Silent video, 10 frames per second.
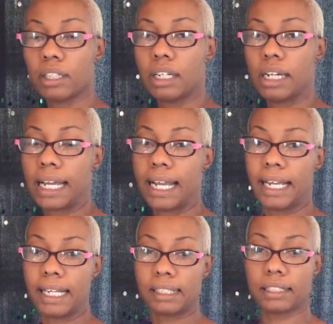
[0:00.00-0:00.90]

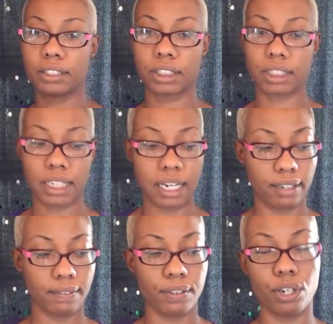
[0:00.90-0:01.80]
and just kind of,
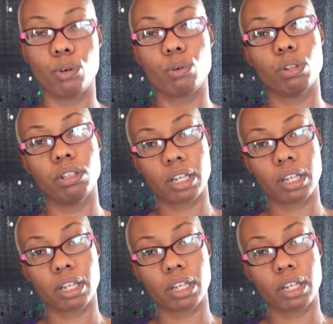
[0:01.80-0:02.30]
you know, look